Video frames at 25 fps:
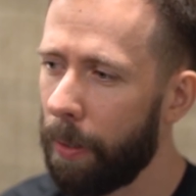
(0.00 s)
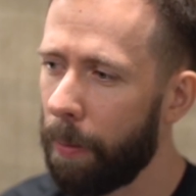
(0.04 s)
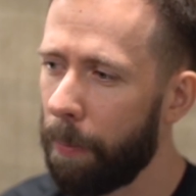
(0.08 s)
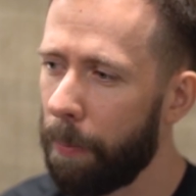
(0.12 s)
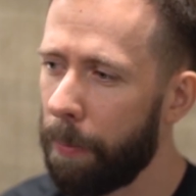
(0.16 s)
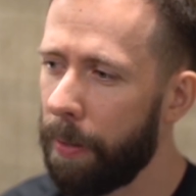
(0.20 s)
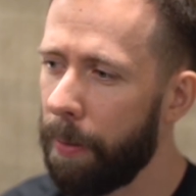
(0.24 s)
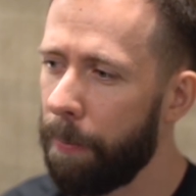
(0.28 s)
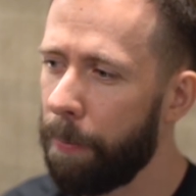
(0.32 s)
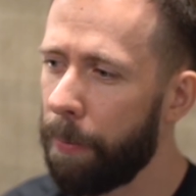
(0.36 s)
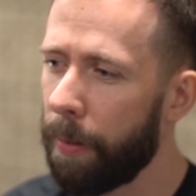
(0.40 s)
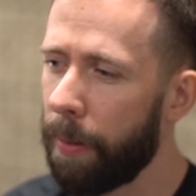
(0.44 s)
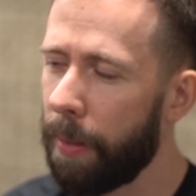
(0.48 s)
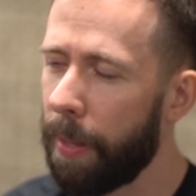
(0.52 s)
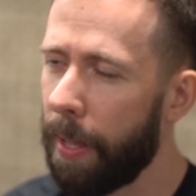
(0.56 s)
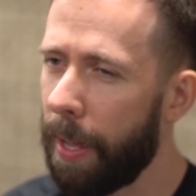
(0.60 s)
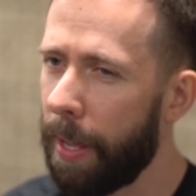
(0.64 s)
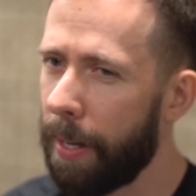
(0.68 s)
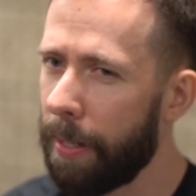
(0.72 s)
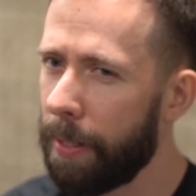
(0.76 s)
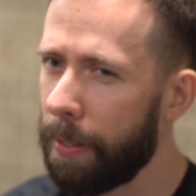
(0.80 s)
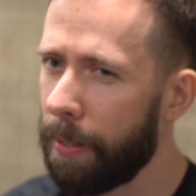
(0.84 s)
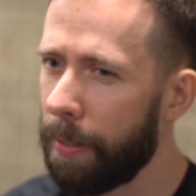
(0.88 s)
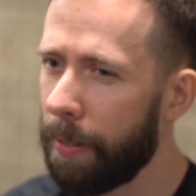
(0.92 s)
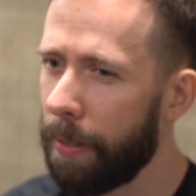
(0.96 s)
people
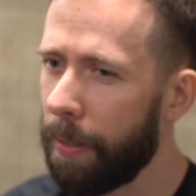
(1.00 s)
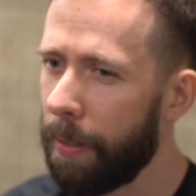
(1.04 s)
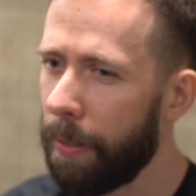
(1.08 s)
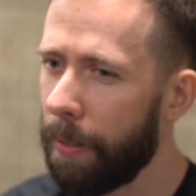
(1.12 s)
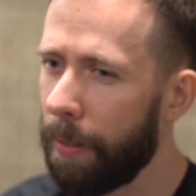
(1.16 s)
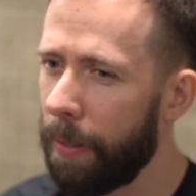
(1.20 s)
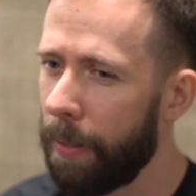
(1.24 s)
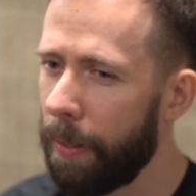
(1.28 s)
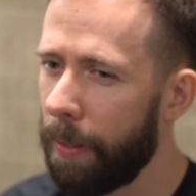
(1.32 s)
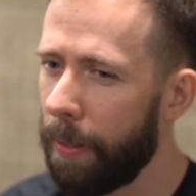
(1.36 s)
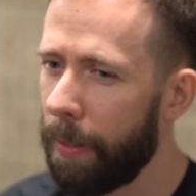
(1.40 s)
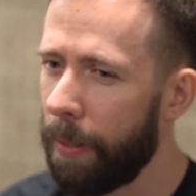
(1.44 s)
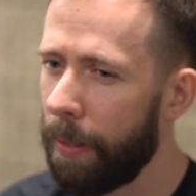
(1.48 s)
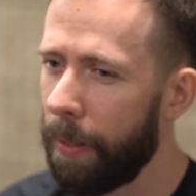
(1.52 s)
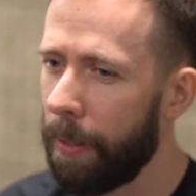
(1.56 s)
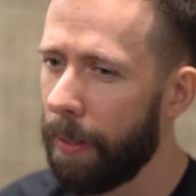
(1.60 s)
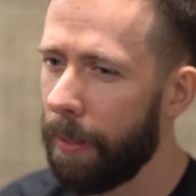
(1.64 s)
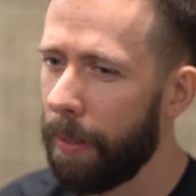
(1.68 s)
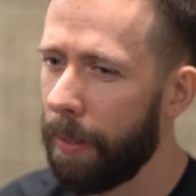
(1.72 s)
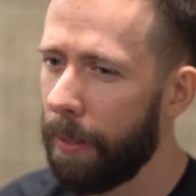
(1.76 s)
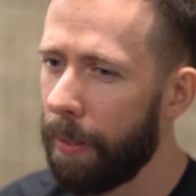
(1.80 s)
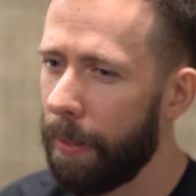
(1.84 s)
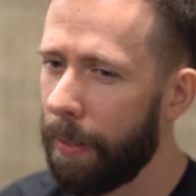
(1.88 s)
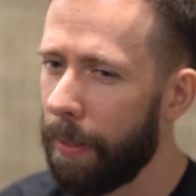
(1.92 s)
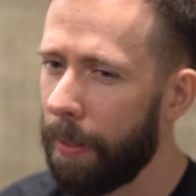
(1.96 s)
that,
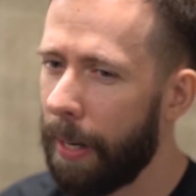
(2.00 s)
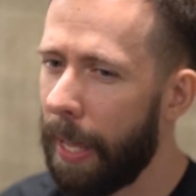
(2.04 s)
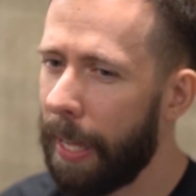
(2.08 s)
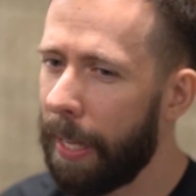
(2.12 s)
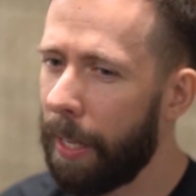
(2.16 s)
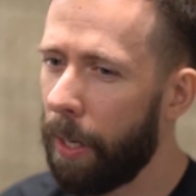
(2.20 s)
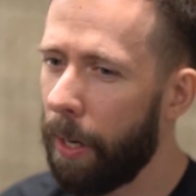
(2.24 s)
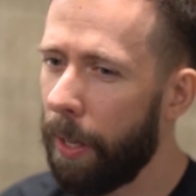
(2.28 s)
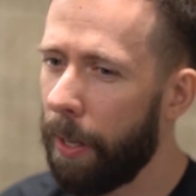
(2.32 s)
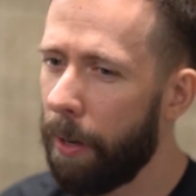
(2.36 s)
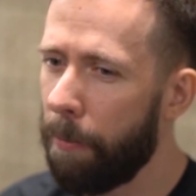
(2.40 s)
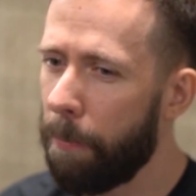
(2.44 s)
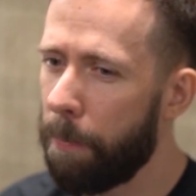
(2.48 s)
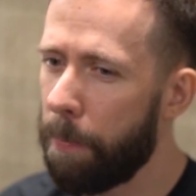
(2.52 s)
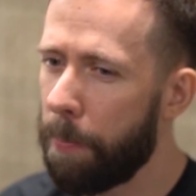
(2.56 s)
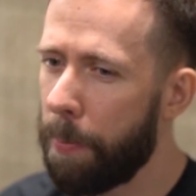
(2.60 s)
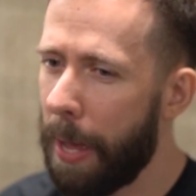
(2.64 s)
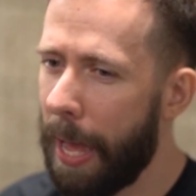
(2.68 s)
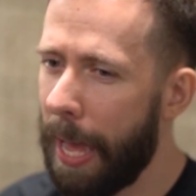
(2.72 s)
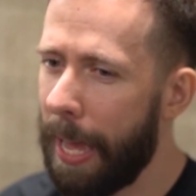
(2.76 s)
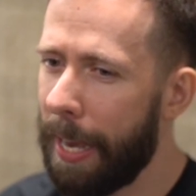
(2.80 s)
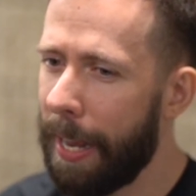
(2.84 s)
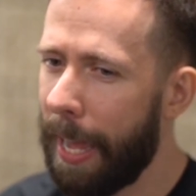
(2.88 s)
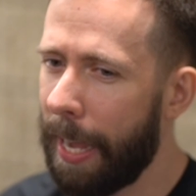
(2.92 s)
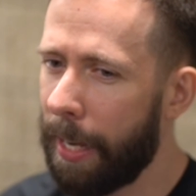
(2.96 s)
like a lot of
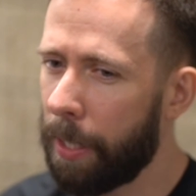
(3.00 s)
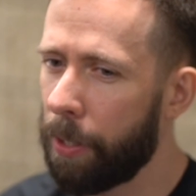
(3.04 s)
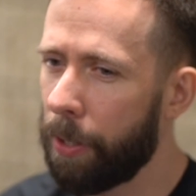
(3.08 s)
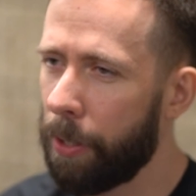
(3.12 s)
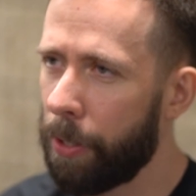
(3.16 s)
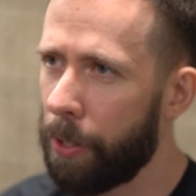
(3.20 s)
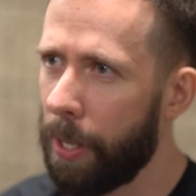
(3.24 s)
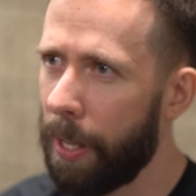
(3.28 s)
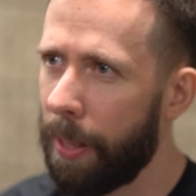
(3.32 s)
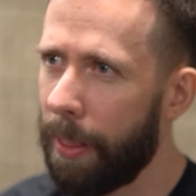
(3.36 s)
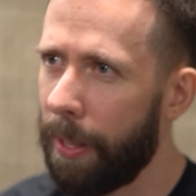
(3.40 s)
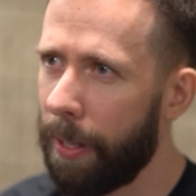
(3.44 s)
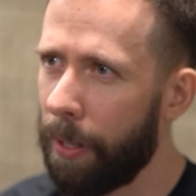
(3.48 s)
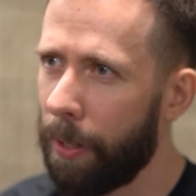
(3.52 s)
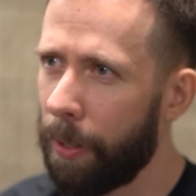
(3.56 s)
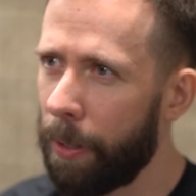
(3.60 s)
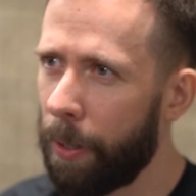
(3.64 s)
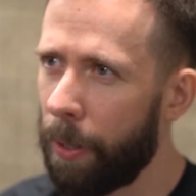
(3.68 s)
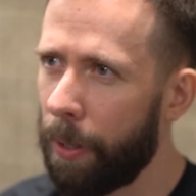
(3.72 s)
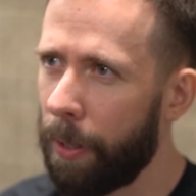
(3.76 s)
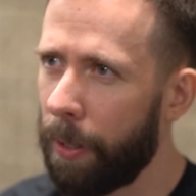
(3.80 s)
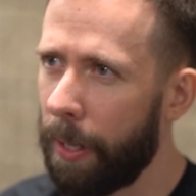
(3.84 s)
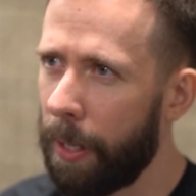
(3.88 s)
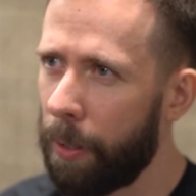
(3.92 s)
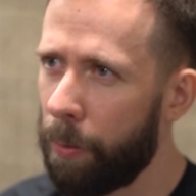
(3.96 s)
bad actors, I think are
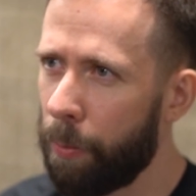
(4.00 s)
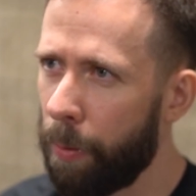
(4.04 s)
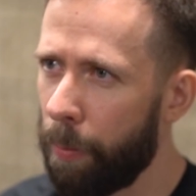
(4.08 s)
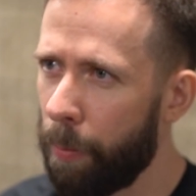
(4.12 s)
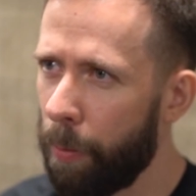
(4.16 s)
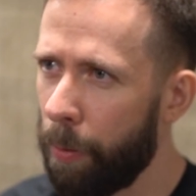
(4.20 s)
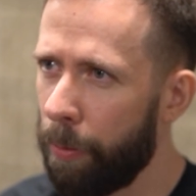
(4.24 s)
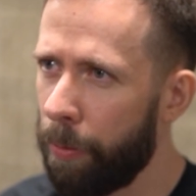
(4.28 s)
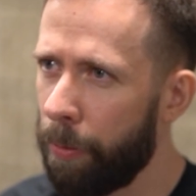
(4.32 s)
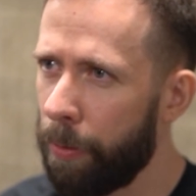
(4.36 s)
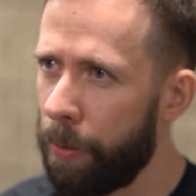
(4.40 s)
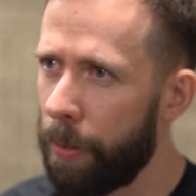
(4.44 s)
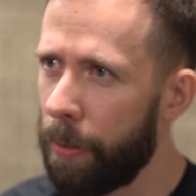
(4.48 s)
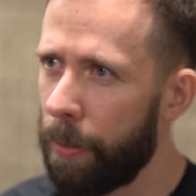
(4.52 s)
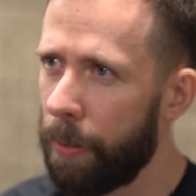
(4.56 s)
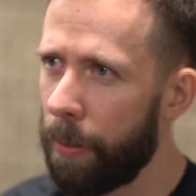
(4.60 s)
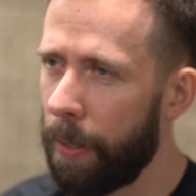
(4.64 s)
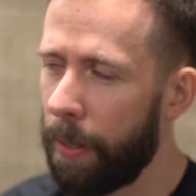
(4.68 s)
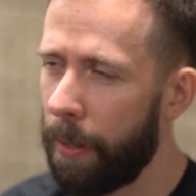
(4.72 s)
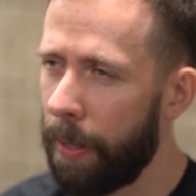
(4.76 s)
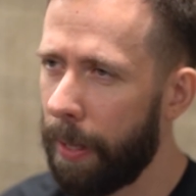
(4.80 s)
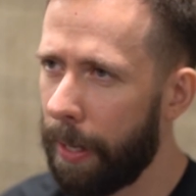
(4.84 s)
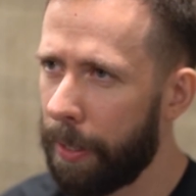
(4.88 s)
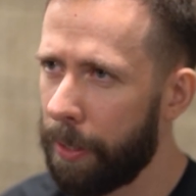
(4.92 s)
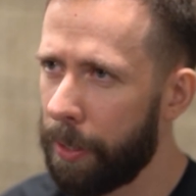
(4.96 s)
going to get removed
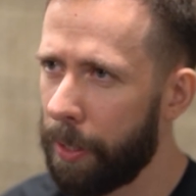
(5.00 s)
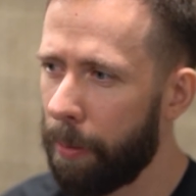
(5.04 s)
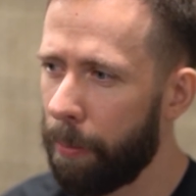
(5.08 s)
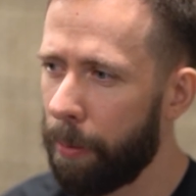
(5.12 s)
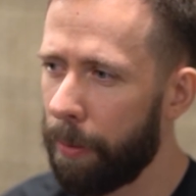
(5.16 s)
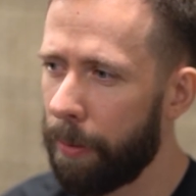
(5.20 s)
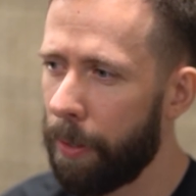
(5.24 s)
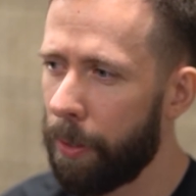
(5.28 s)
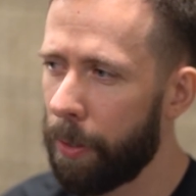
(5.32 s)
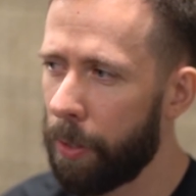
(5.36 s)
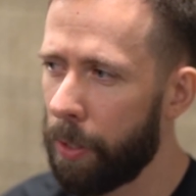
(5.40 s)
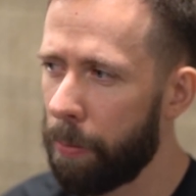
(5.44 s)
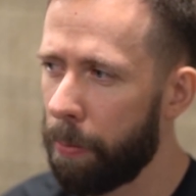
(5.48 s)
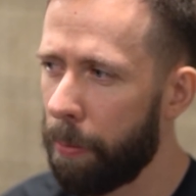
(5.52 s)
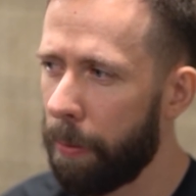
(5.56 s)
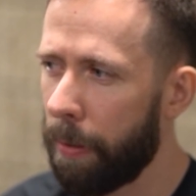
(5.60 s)
in the next couple of years.